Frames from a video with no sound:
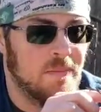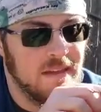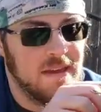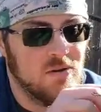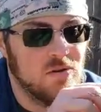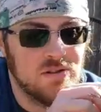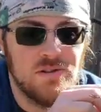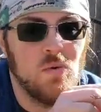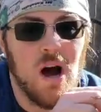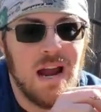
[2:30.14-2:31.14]
And then of course the
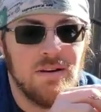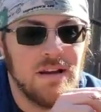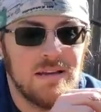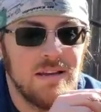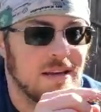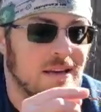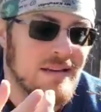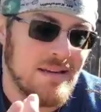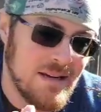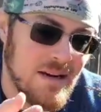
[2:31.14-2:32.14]
wiring,
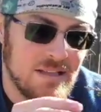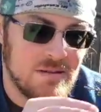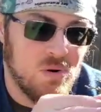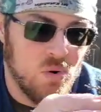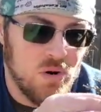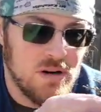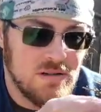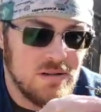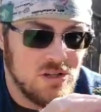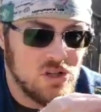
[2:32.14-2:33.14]
it's
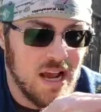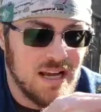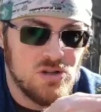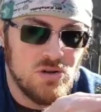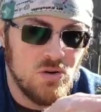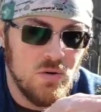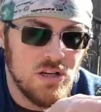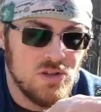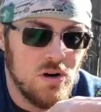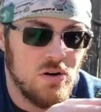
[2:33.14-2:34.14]
important to try and control
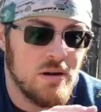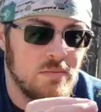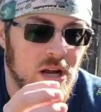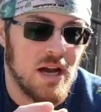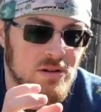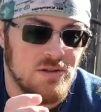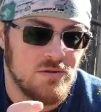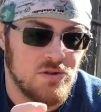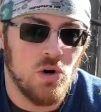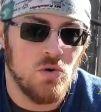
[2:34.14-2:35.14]
where he's growing, but I
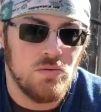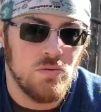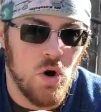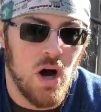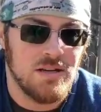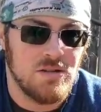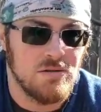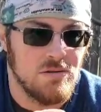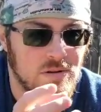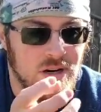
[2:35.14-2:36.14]
also don't want
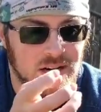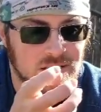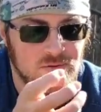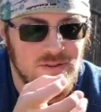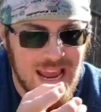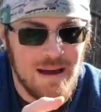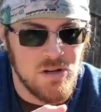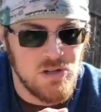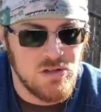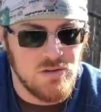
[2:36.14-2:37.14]
to do
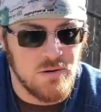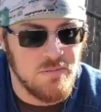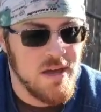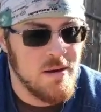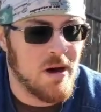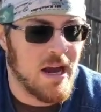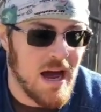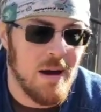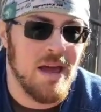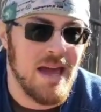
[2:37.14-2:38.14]
damage to him by
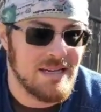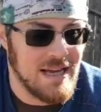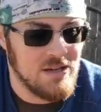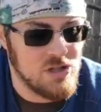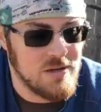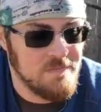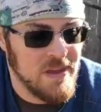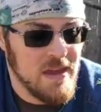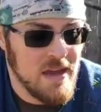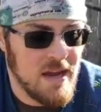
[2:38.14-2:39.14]
not paying attention.
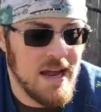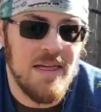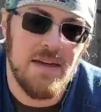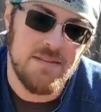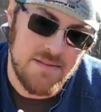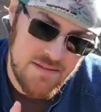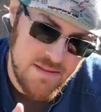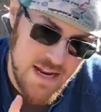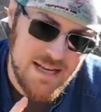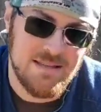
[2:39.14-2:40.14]
All right, and then
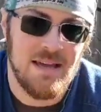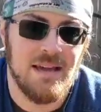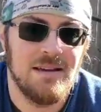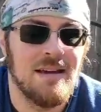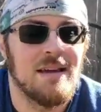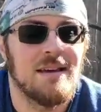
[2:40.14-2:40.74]
the next thing,